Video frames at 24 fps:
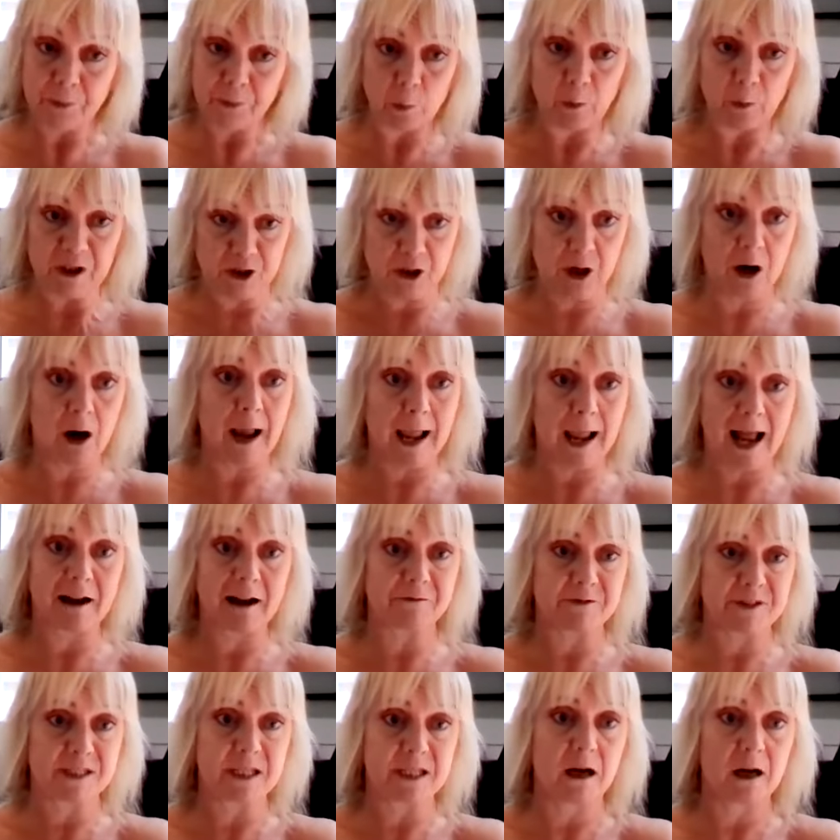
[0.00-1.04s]
which I
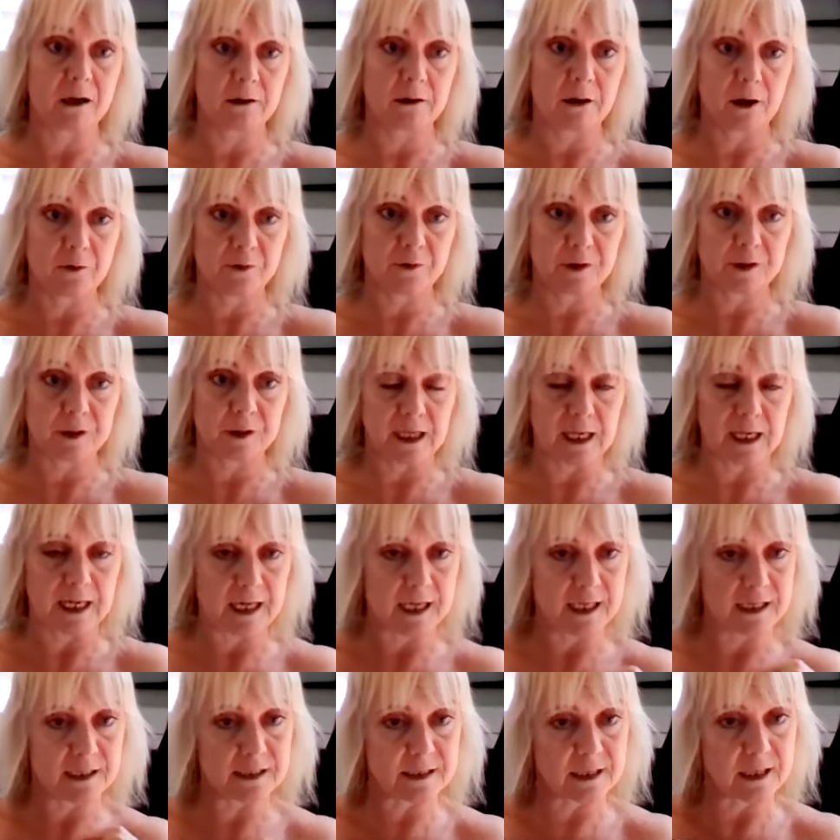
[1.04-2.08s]
have done over the
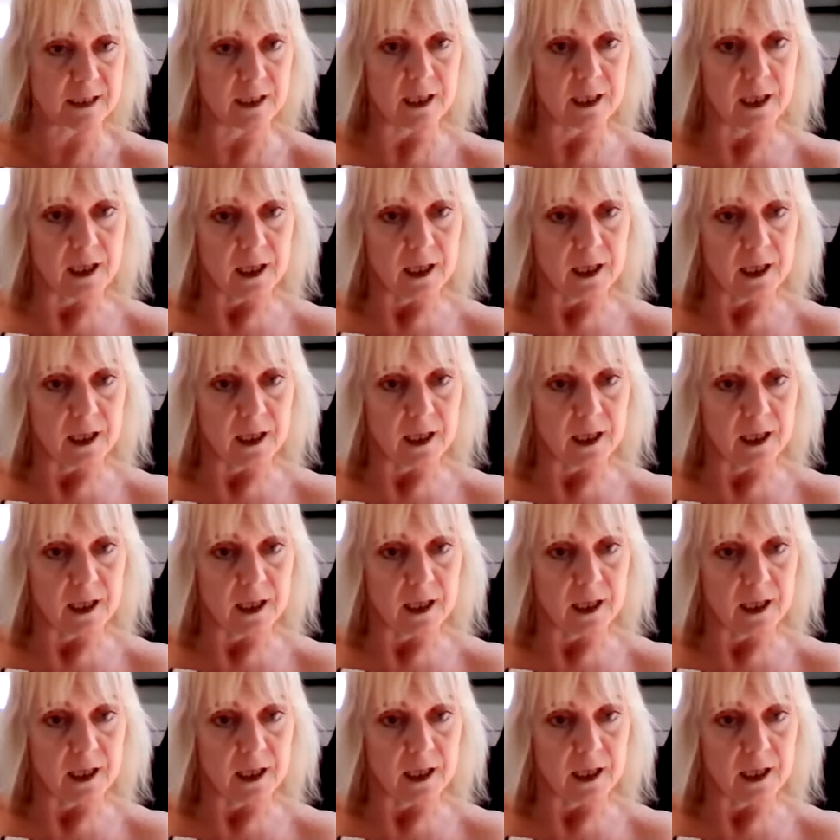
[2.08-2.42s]
years.